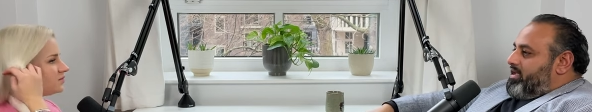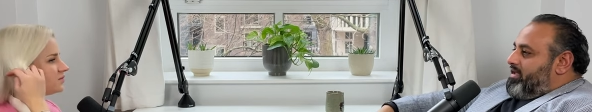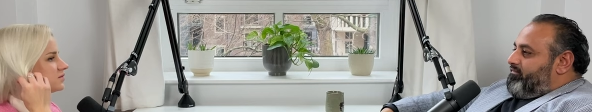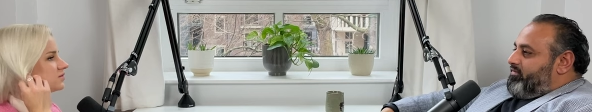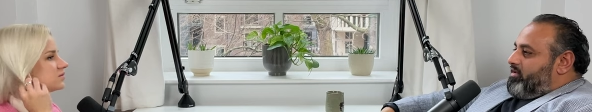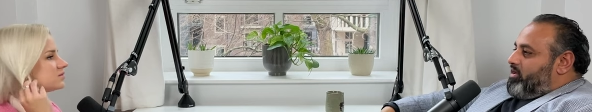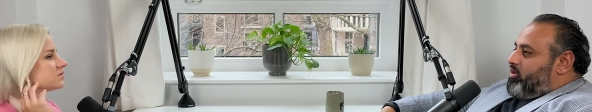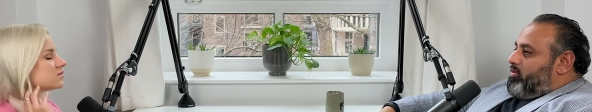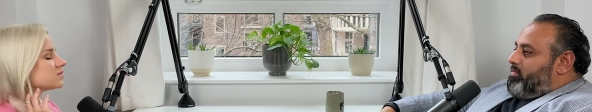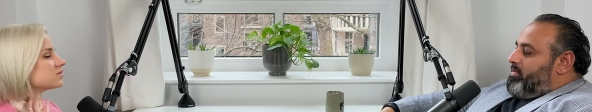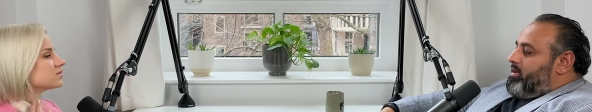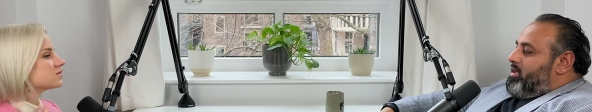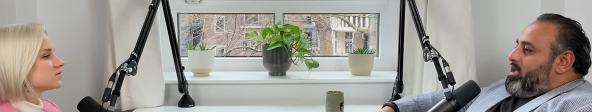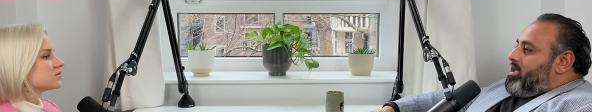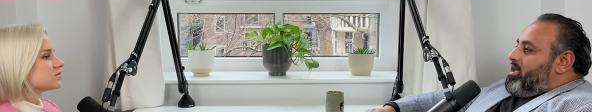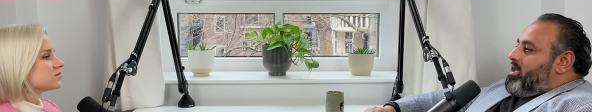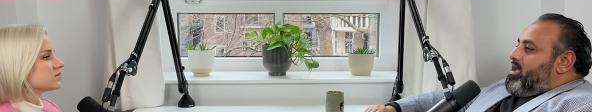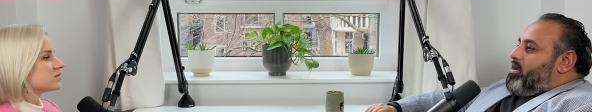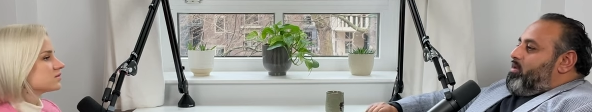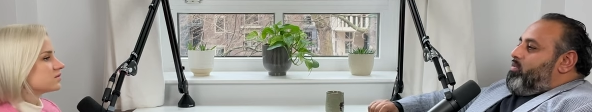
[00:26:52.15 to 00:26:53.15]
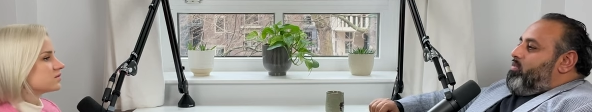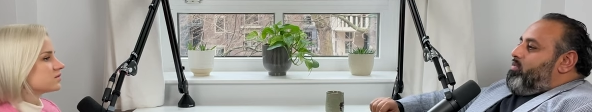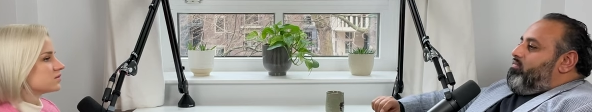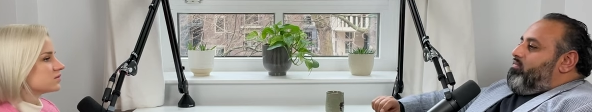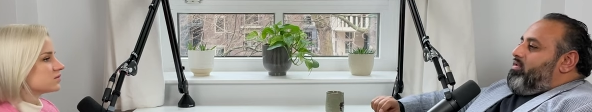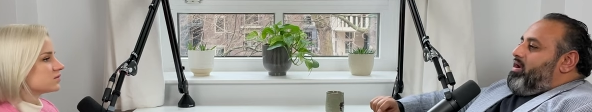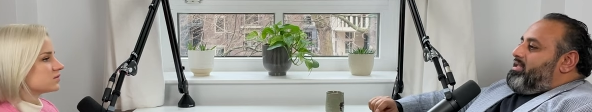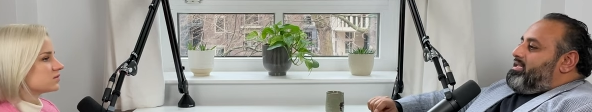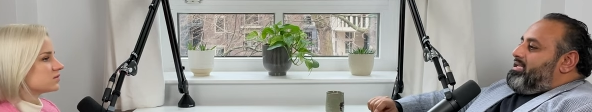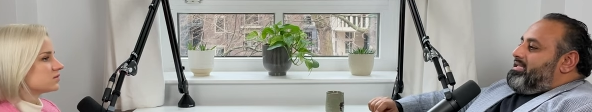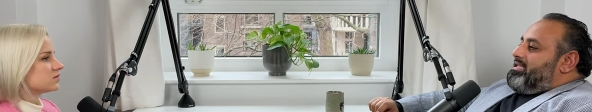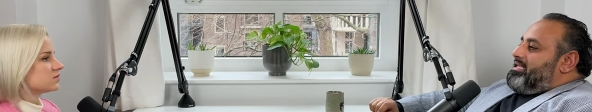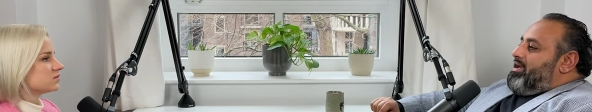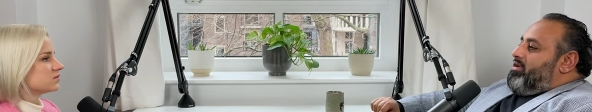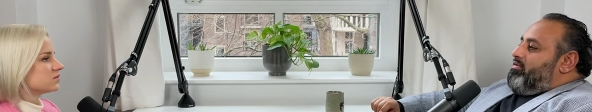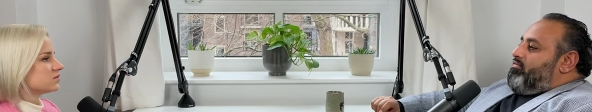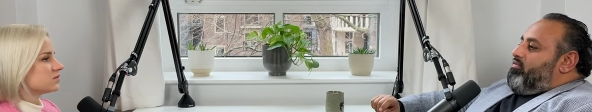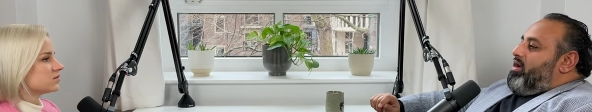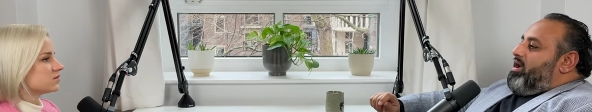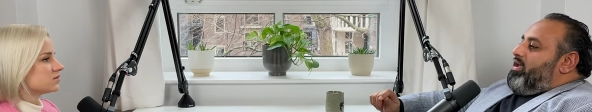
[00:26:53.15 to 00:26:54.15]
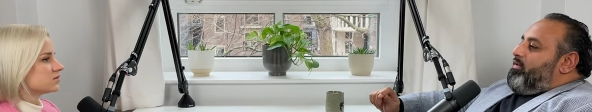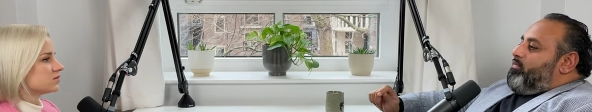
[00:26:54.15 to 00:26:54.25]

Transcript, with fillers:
Speaker 1: envelope, writing down, right,